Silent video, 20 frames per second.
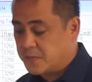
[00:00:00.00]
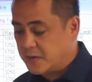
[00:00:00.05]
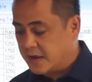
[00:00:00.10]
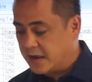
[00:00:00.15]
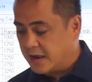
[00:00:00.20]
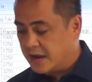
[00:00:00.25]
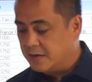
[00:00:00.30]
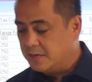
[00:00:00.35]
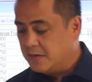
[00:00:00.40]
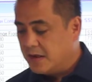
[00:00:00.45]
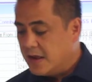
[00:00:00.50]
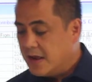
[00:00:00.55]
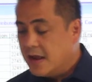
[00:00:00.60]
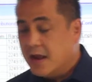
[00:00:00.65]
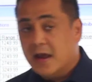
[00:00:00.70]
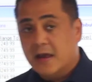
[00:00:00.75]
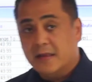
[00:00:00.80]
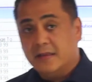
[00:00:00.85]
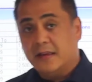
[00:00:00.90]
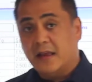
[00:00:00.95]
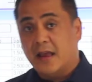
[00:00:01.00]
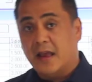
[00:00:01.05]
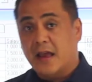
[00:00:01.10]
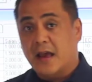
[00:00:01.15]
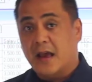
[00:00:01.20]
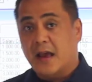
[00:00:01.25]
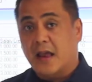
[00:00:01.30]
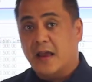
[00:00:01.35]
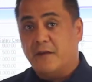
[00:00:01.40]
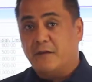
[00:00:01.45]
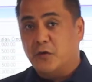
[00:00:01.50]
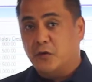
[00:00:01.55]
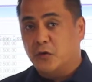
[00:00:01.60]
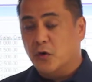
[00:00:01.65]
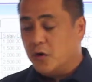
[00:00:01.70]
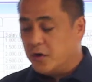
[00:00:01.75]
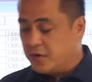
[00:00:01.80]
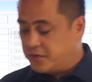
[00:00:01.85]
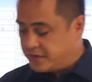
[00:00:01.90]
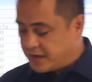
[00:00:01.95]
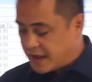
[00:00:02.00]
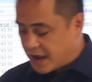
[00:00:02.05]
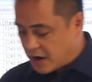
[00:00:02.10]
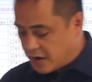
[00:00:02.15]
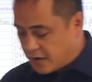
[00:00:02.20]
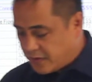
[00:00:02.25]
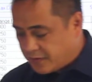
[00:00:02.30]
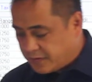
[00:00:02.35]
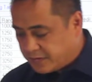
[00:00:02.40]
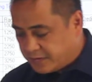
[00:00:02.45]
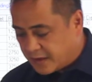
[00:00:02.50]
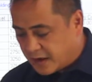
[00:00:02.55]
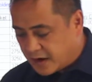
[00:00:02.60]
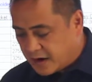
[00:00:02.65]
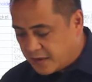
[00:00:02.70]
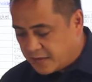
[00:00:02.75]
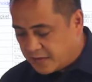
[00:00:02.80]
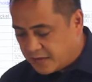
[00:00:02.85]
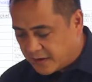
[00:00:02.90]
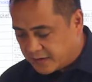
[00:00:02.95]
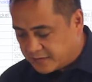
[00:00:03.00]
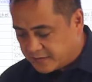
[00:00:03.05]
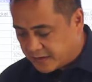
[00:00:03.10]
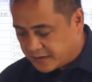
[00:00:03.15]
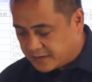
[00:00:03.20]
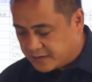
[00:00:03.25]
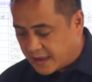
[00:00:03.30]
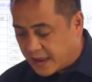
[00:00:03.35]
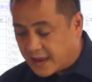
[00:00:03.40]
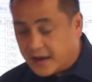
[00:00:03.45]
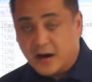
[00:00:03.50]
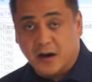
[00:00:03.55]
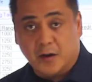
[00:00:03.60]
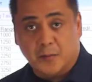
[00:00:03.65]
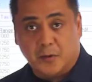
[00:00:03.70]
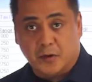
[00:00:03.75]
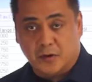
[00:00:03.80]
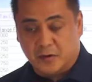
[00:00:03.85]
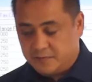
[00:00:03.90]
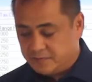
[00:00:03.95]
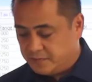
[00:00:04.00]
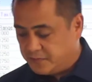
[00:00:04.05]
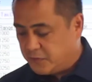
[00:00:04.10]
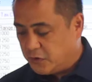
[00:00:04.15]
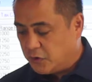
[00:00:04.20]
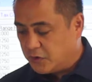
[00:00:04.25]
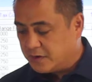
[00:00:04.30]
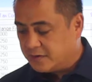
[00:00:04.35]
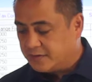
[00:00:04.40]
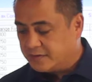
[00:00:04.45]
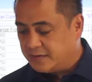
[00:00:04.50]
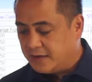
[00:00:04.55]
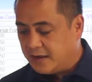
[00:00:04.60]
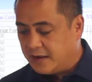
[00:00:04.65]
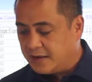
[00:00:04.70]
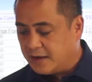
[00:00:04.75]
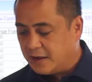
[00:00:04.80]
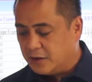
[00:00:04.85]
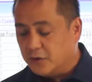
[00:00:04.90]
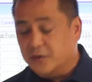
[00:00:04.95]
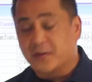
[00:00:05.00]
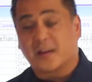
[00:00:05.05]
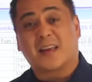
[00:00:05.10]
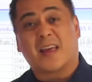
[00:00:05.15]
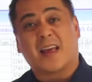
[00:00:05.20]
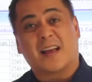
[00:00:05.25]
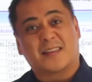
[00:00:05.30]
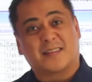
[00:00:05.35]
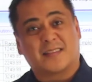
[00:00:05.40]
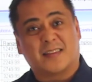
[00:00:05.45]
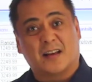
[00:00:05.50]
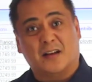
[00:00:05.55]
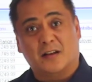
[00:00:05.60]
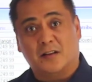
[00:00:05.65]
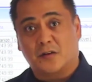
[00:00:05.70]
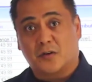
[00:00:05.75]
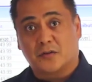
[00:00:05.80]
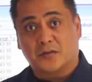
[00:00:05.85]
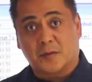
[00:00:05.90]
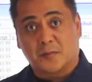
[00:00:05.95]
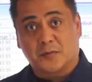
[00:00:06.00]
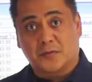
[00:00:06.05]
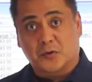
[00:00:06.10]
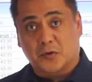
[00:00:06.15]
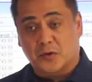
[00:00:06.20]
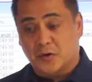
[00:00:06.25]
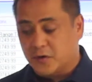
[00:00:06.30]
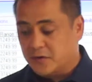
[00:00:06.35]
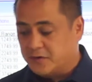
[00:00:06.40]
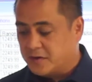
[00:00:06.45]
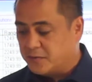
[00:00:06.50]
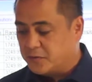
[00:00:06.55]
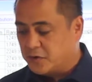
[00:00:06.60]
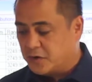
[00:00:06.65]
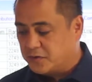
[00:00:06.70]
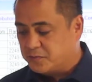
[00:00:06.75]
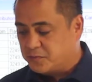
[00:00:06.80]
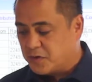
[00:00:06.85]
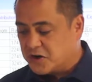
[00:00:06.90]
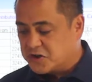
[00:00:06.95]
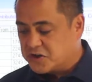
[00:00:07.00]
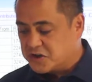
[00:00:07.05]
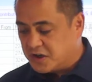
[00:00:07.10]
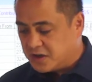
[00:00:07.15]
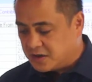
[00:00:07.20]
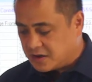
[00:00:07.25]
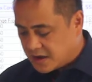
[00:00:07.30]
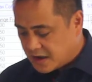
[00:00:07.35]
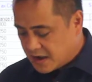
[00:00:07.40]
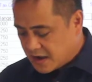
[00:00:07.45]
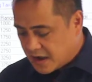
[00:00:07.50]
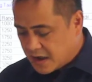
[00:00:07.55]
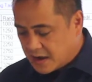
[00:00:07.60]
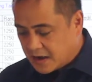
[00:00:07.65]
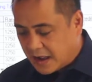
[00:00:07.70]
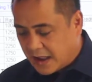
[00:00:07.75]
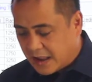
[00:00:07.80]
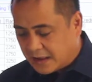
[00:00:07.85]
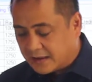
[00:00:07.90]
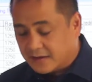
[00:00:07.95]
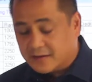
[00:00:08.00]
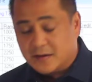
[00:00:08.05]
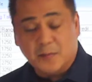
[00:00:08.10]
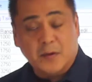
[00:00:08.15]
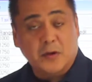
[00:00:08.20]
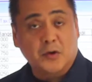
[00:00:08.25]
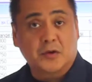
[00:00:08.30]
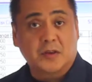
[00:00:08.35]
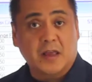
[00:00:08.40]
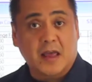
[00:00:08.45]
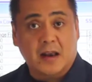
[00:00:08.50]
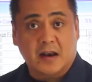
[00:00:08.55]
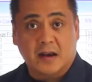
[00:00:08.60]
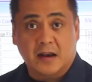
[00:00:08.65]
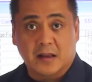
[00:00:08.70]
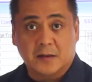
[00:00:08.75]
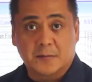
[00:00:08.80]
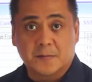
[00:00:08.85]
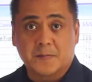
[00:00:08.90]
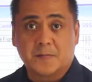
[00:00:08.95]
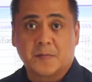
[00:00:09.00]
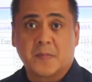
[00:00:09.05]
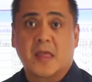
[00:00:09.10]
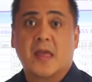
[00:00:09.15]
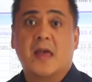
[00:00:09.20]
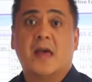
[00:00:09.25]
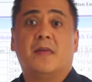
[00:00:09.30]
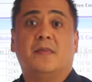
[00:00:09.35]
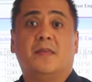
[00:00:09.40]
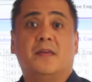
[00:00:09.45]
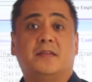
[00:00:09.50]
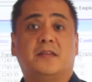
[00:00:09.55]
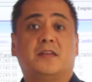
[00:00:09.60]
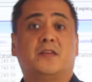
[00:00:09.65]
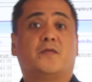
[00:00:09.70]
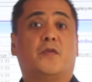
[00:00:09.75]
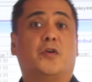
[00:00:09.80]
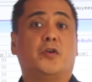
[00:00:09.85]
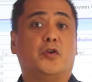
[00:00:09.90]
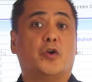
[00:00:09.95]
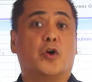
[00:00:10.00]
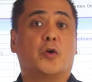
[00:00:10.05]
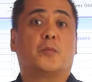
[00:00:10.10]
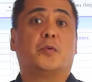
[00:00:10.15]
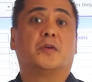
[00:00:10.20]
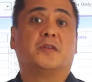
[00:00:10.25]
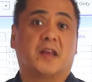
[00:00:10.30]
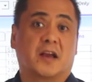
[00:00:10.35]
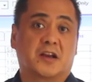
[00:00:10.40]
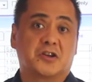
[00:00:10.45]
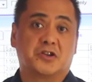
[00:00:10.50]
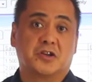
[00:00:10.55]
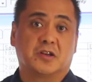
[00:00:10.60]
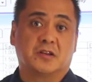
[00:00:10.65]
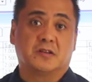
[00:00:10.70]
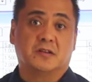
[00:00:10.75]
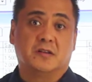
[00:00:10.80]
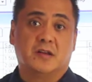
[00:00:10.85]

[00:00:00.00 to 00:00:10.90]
okay? If you notice now, none of this is editable. You can see it, it looks like Excel or some sort of spreadsheet. It doesn't mean you've edited. This is for your protection.